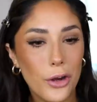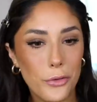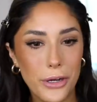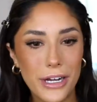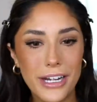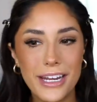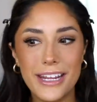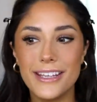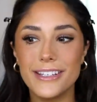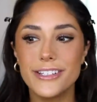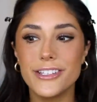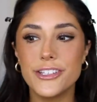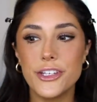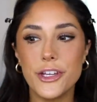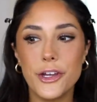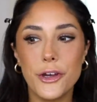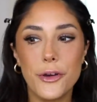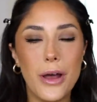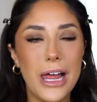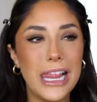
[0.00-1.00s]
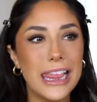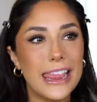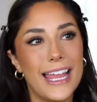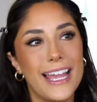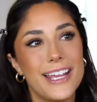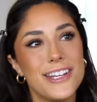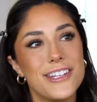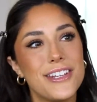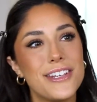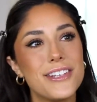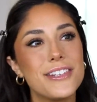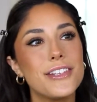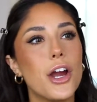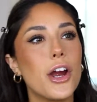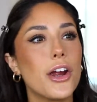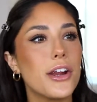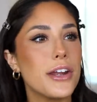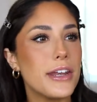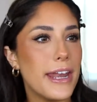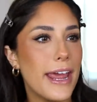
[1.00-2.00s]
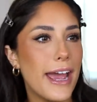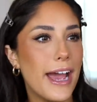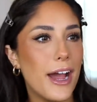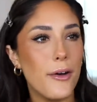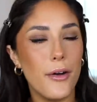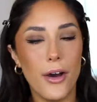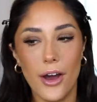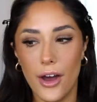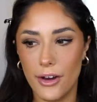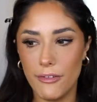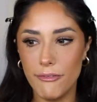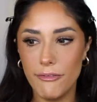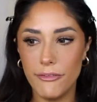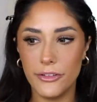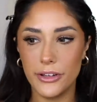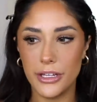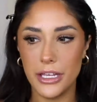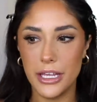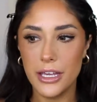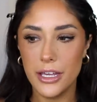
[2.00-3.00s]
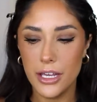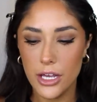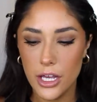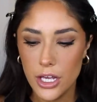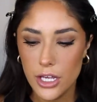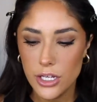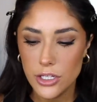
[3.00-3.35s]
Alrighty, so lashes are now on fleek.